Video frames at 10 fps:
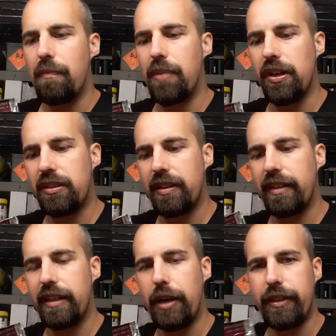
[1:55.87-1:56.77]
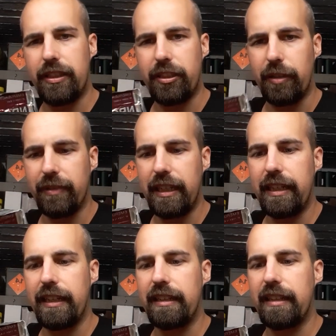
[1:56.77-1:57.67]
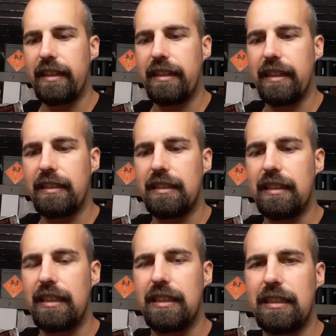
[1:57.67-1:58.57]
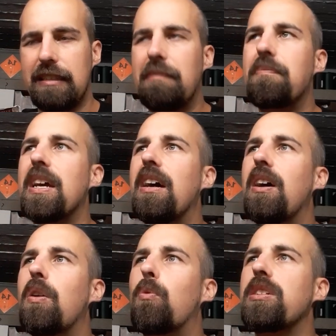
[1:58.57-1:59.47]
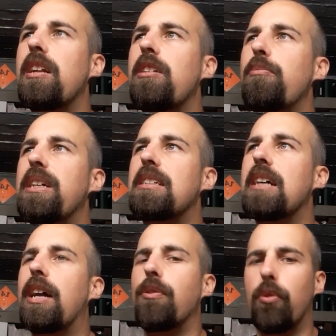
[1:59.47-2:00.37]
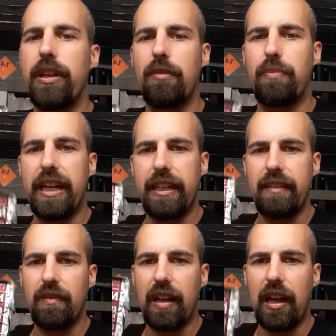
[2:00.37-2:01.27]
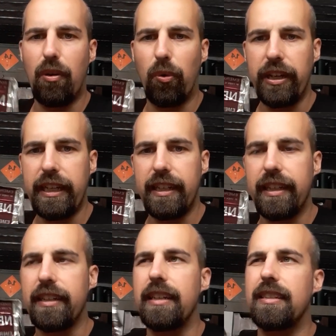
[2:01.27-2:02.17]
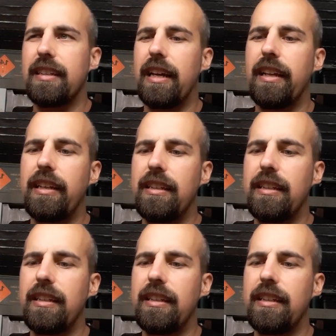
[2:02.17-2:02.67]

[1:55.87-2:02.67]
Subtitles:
But there is something that was a little bit annoying by only eating this, and that